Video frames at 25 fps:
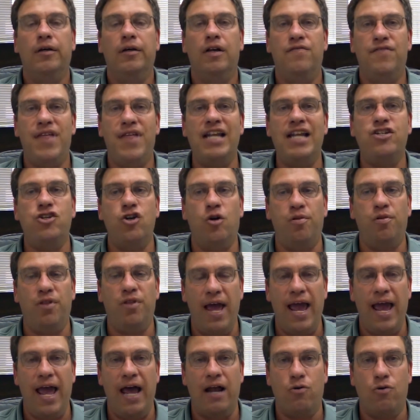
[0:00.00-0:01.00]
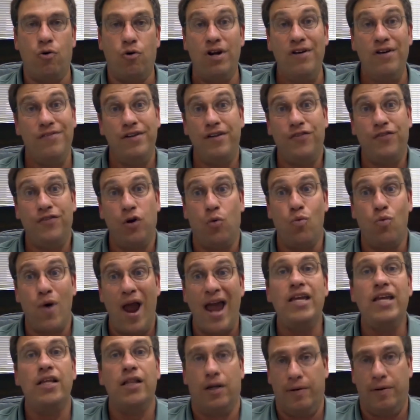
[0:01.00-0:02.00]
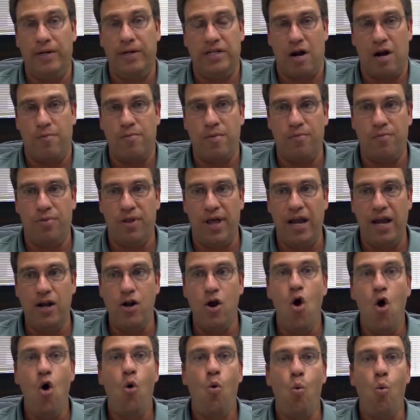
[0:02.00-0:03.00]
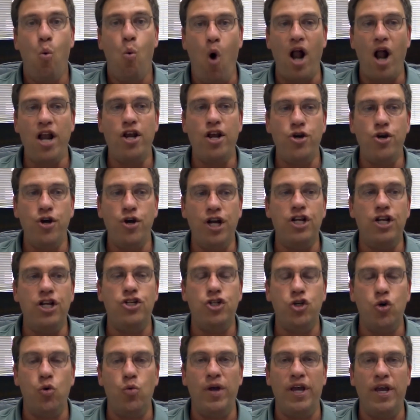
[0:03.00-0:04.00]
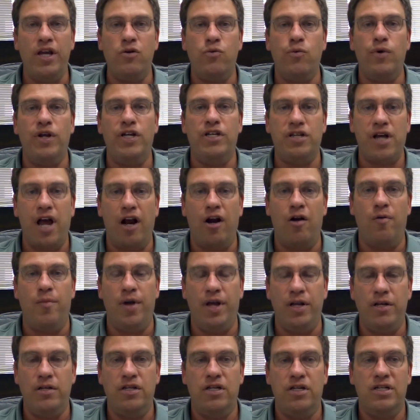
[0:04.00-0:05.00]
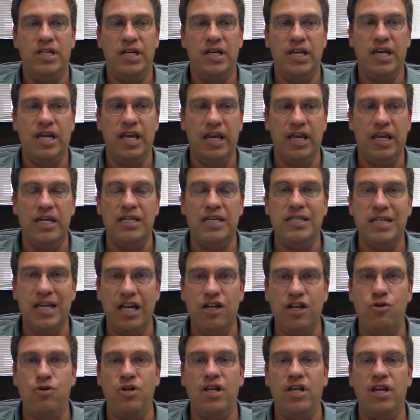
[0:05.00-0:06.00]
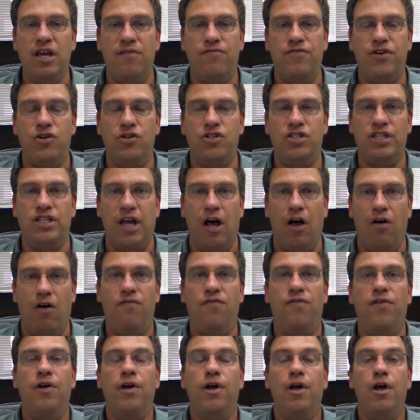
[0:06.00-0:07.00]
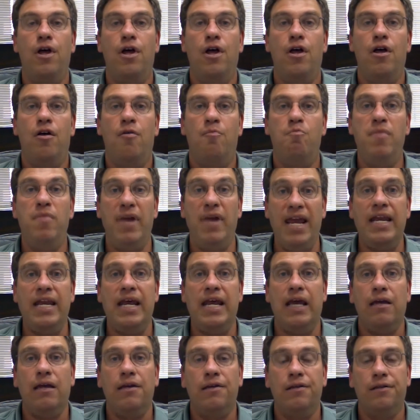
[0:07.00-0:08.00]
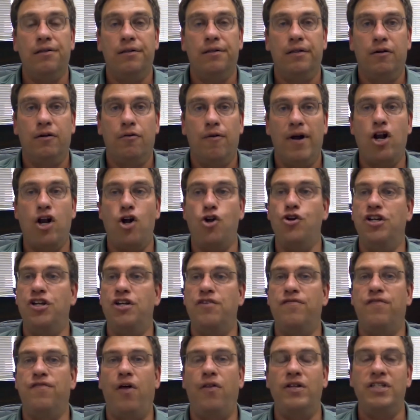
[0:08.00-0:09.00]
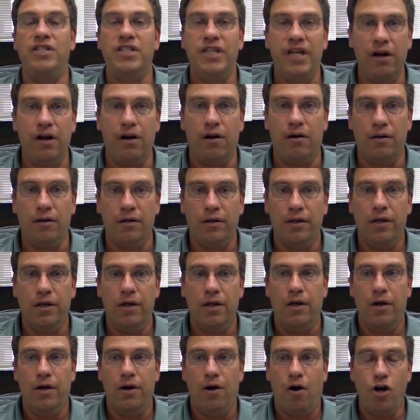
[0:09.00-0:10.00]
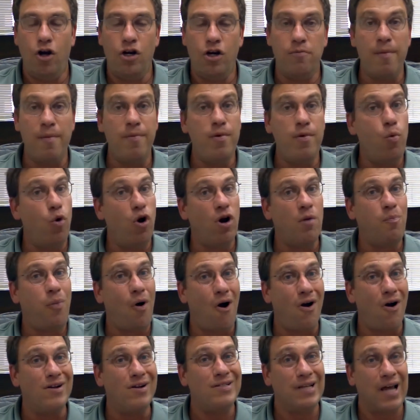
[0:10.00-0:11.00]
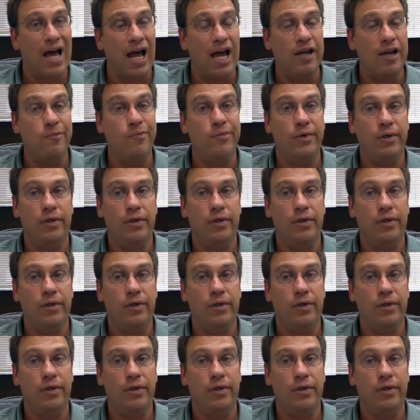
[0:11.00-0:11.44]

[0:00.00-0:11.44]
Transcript: if that's your plan, or even if you're regular retirement plan, what are you going to do in retirement to continue to give yourself meaning, right? Are you going to volunteer? Are you going to maybe work part-time?